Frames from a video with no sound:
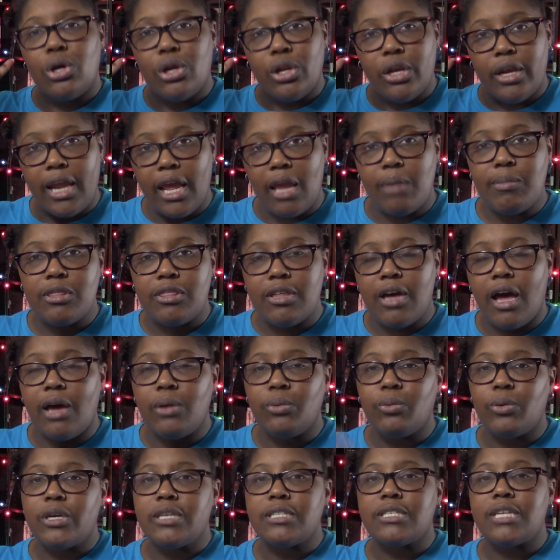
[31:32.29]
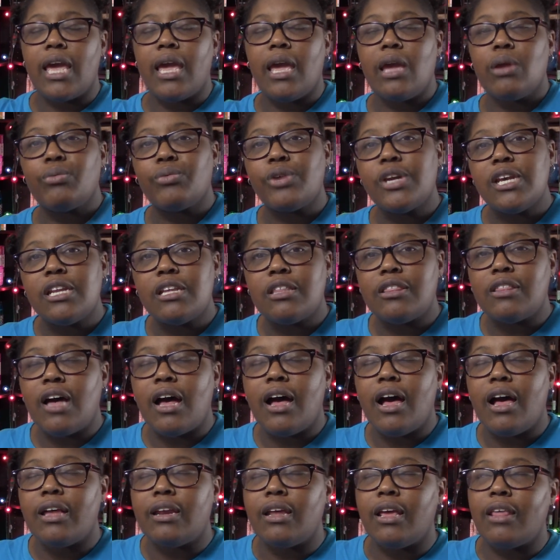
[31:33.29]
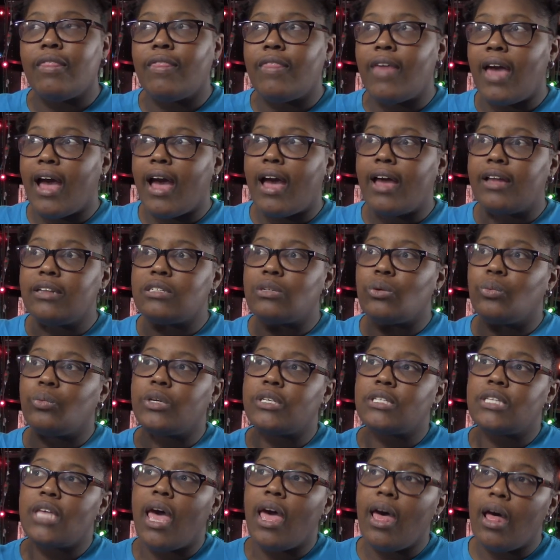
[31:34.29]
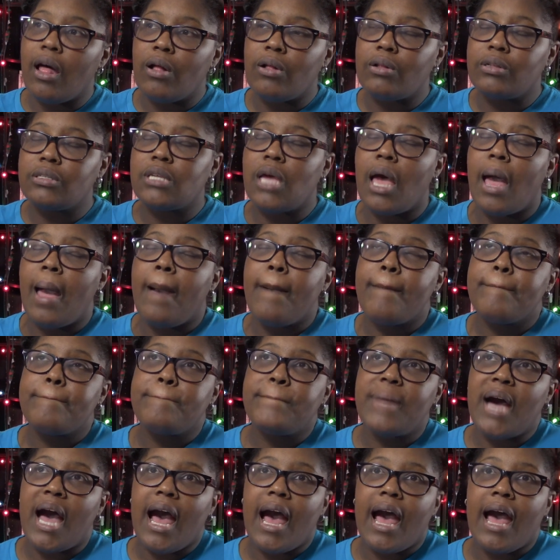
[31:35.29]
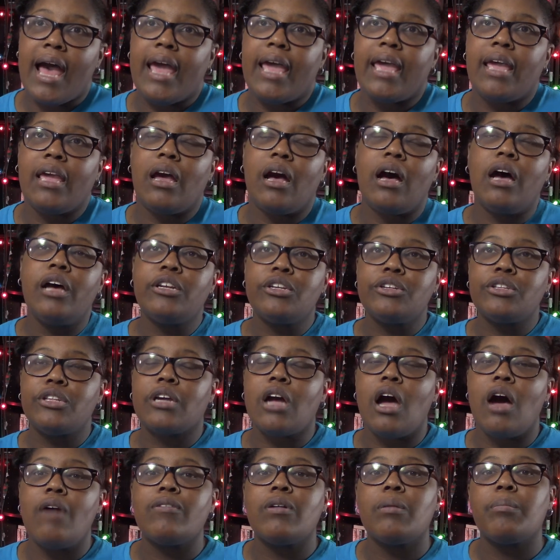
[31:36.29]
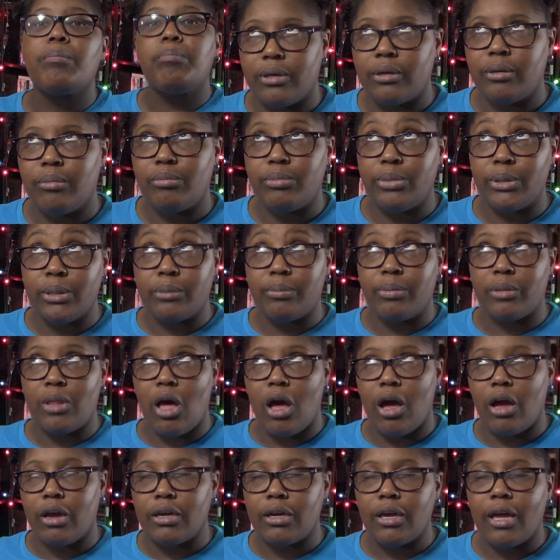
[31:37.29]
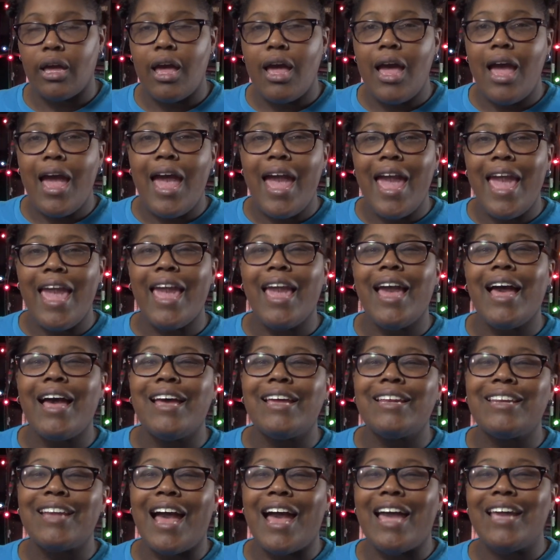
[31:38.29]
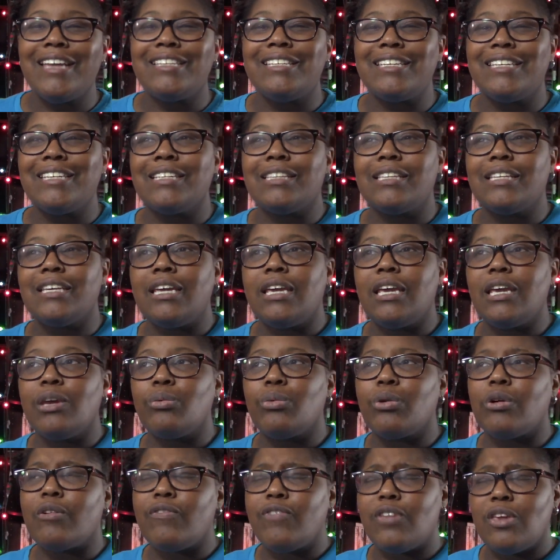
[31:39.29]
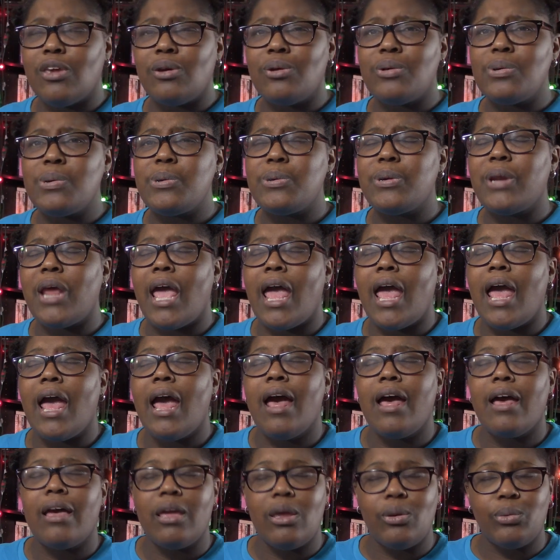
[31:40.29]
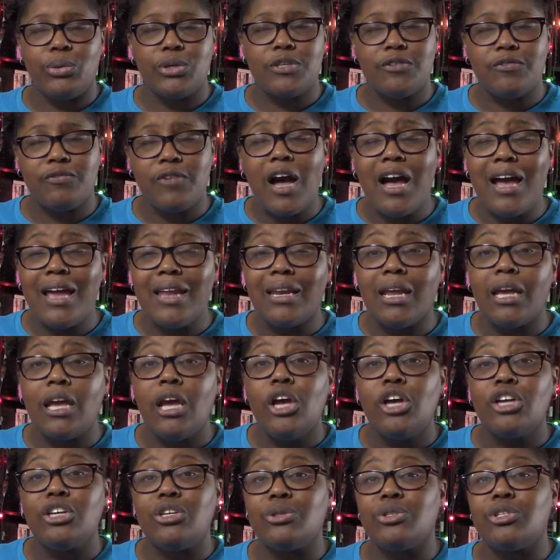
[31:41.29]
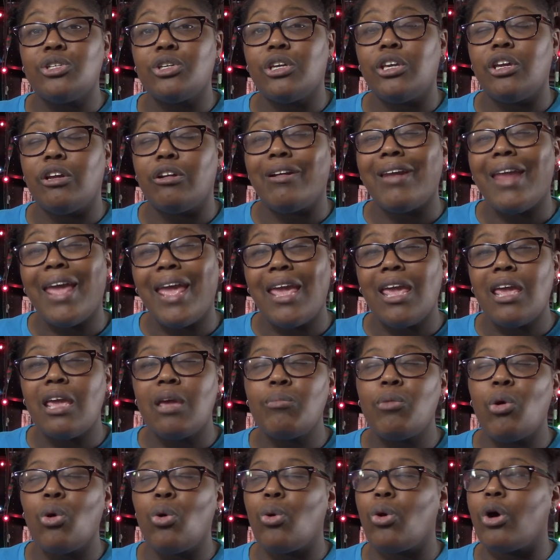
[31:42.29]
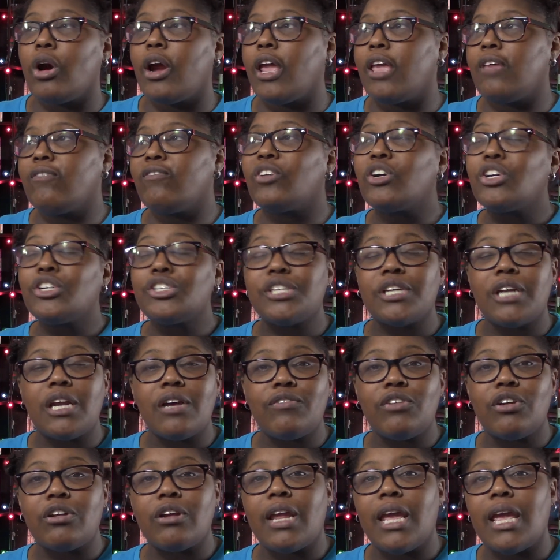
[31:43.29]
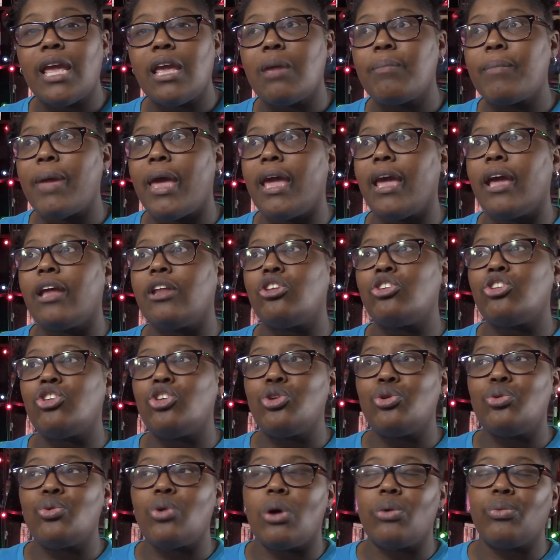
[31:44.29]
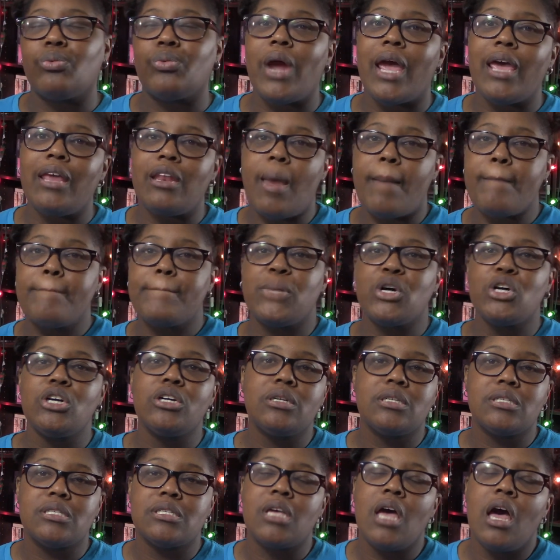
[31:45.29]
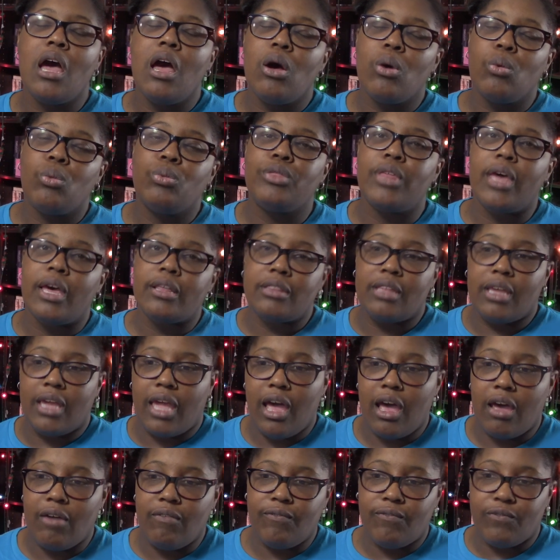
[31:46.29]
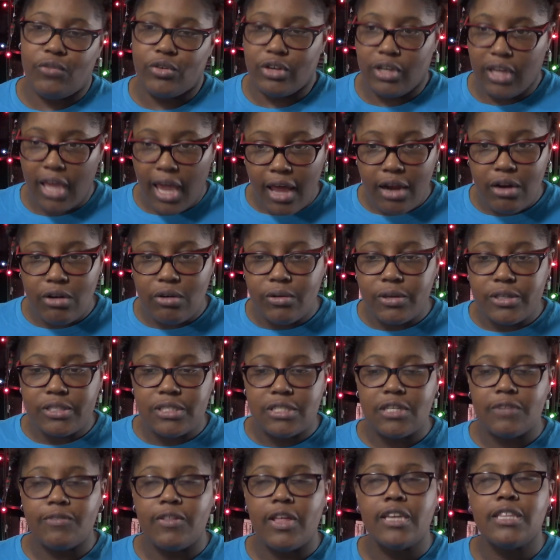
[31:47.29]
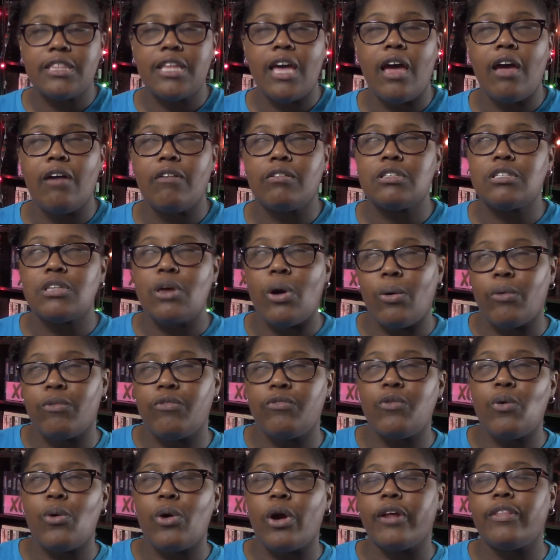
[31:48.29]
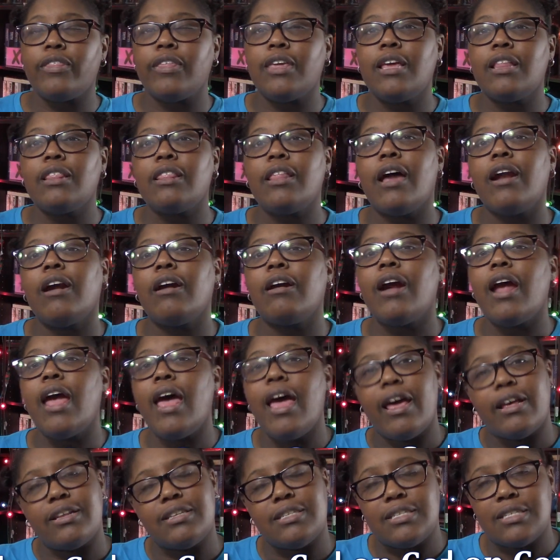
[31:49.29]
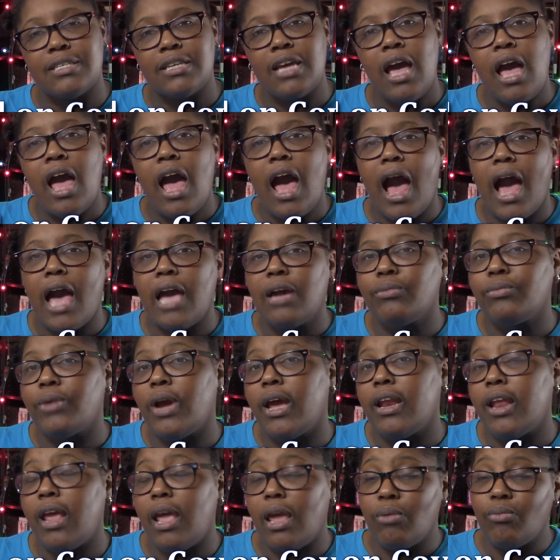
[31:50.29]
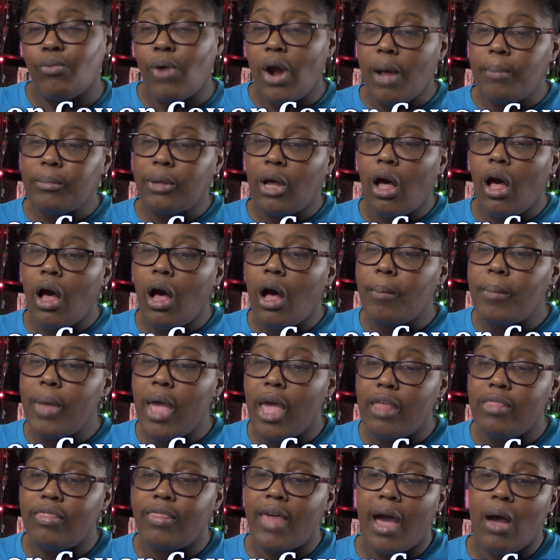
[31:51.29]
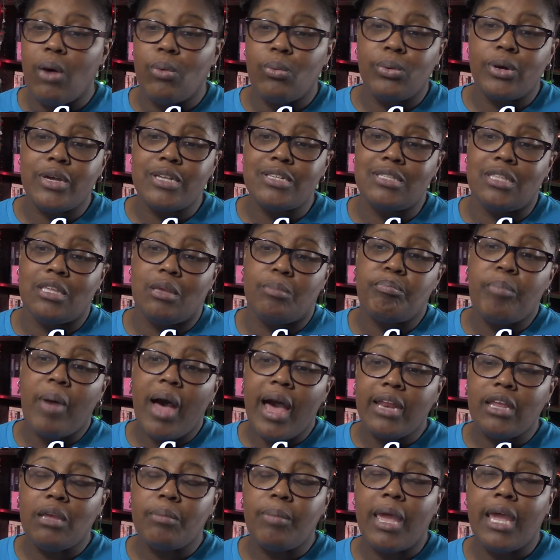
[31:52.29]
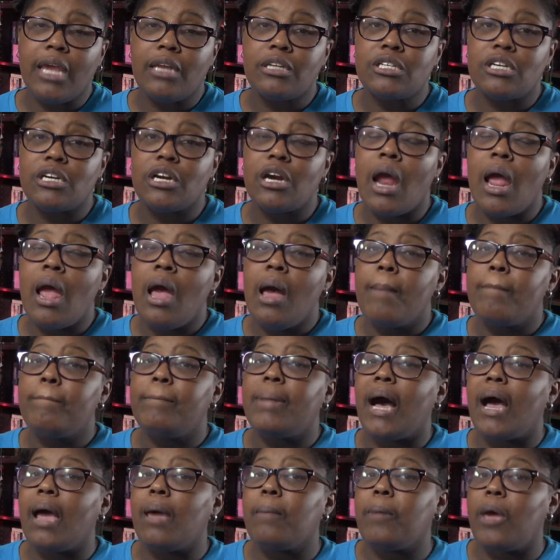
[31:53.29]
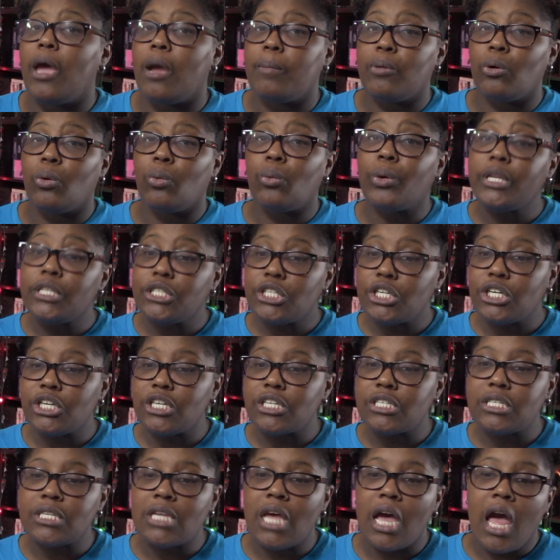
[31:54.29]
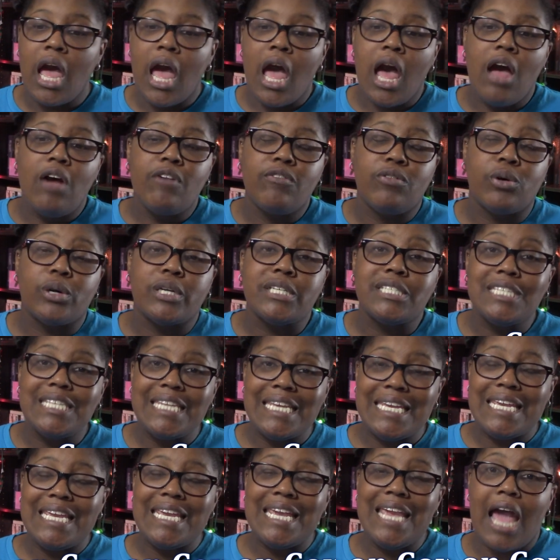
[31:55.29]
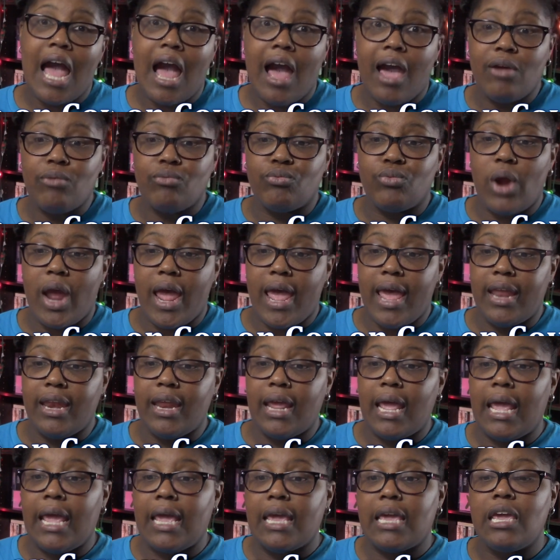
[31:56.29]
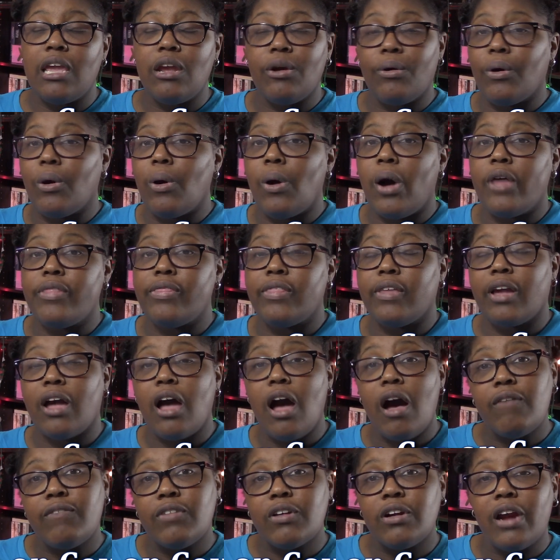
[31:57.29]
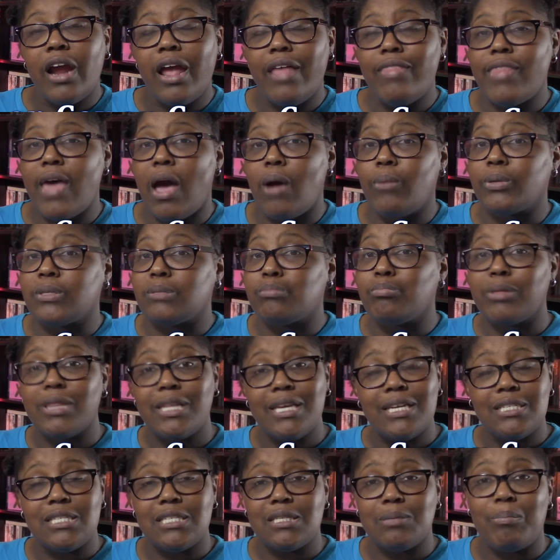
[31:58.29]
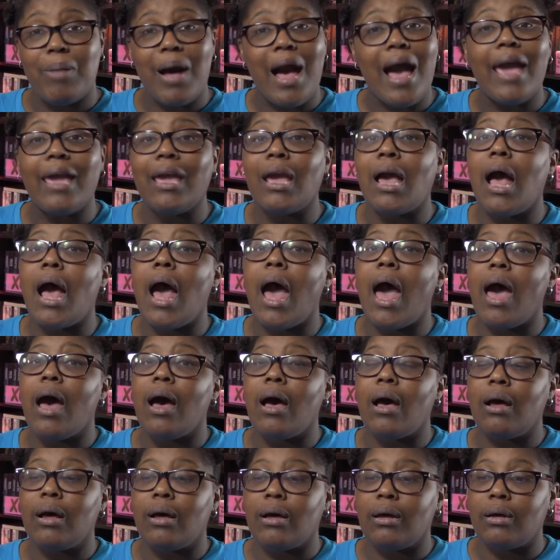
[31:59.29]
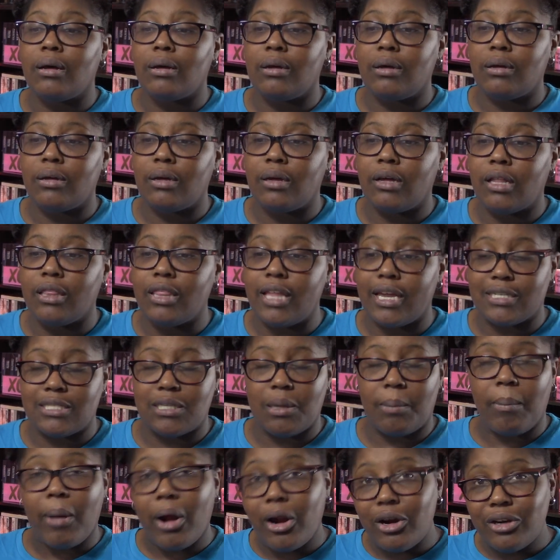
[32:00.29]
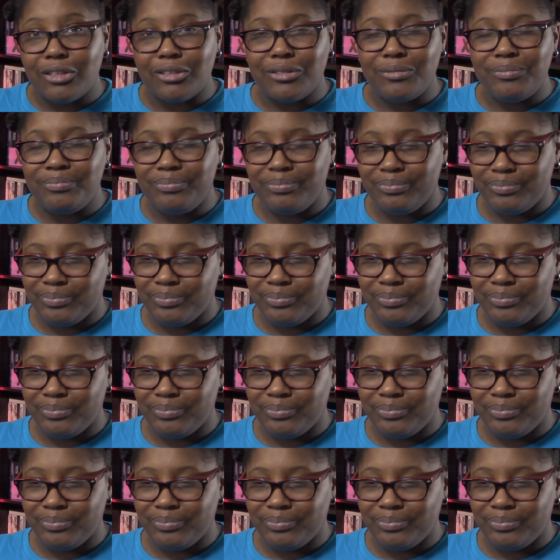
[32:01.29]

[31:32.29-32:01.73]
Nameathon was a readathon that was held by Under the Cover Book Blog and ideally reviewed. It was fun. You took your name or a version of your name and you read books that they have for categories and stuff like that. So for the letter S, I read a rom-com, and that was The Body Painter by Pepper Winters. For T, I read a hero on the cover, and that was Blitzed by Alexa Martin.